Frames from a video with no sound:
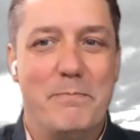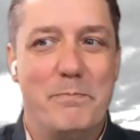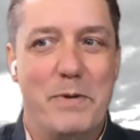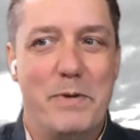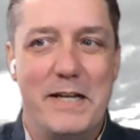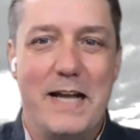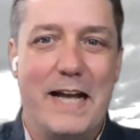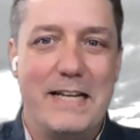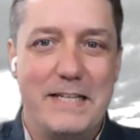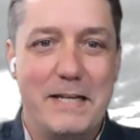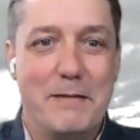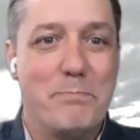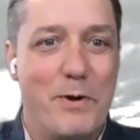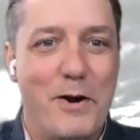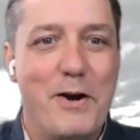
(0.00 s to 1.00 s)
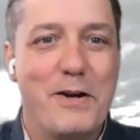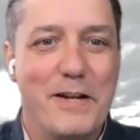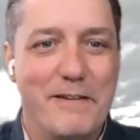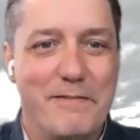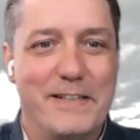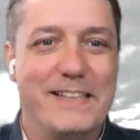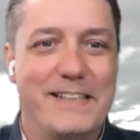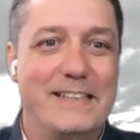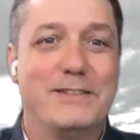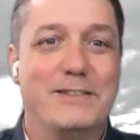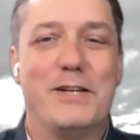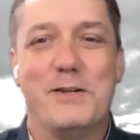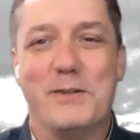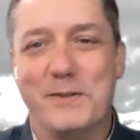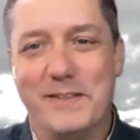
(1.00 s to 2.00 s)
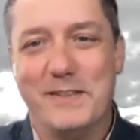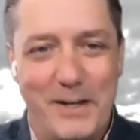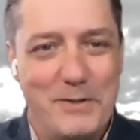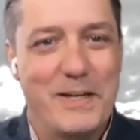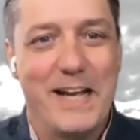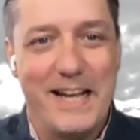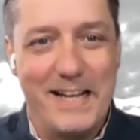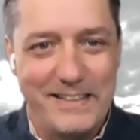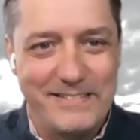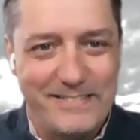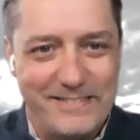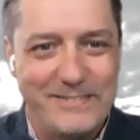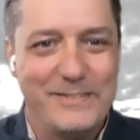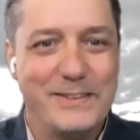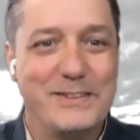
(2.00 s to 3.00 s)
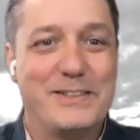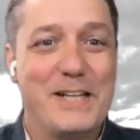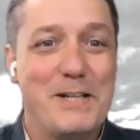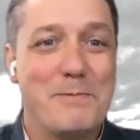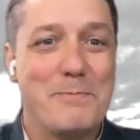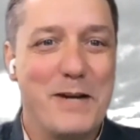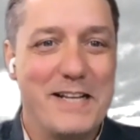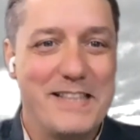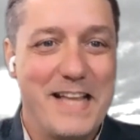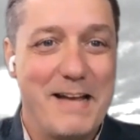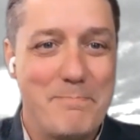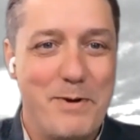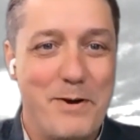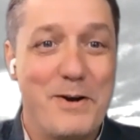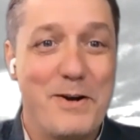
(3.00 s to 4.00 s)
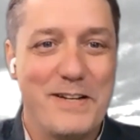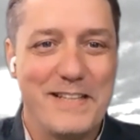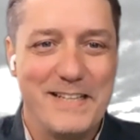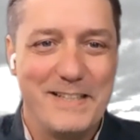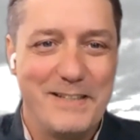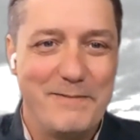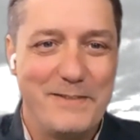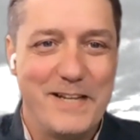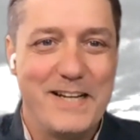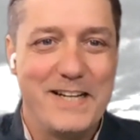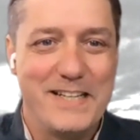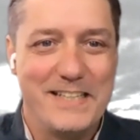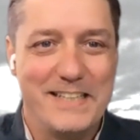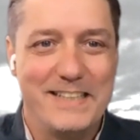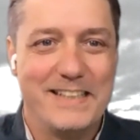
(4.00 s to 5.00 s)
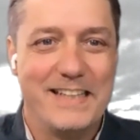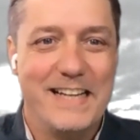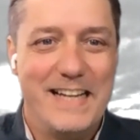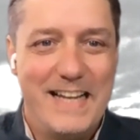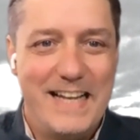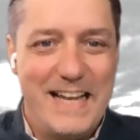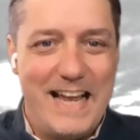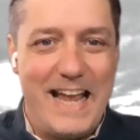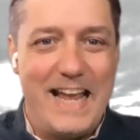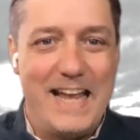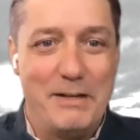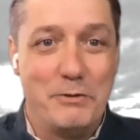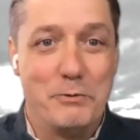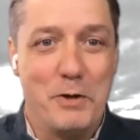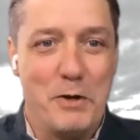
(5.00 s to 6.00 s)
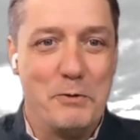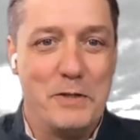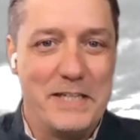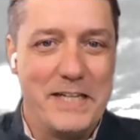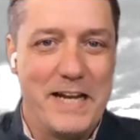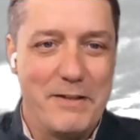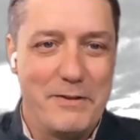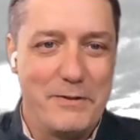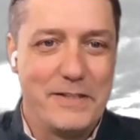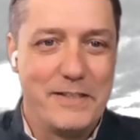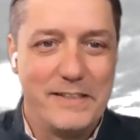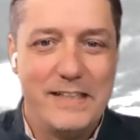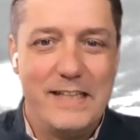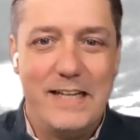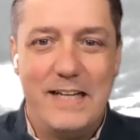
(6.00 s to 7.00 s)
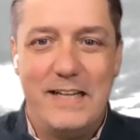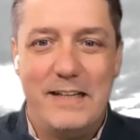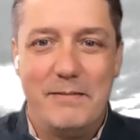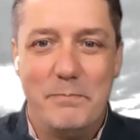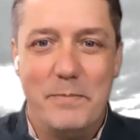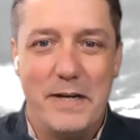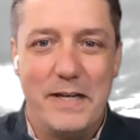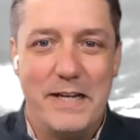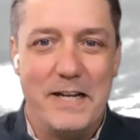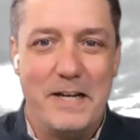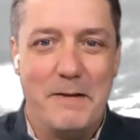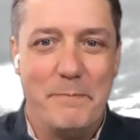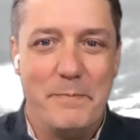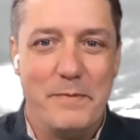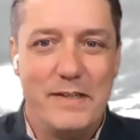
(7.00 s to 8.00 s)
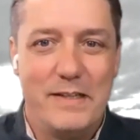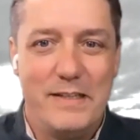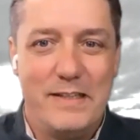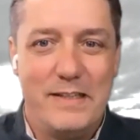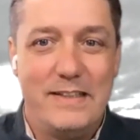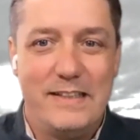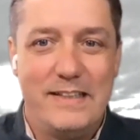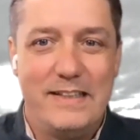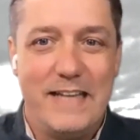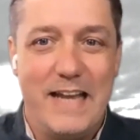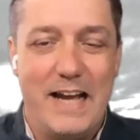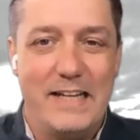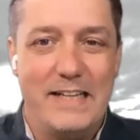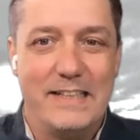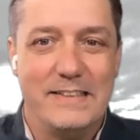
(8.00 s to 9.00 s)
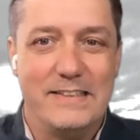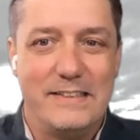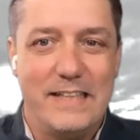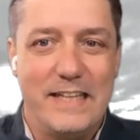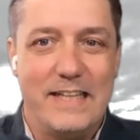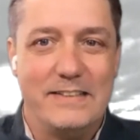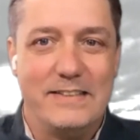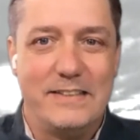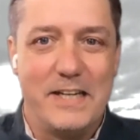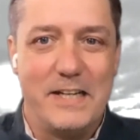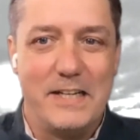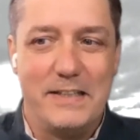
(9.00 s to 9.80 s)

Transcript: but I did part of it. And so, okay, we'll celebrate that part that you've done and grow together. But it's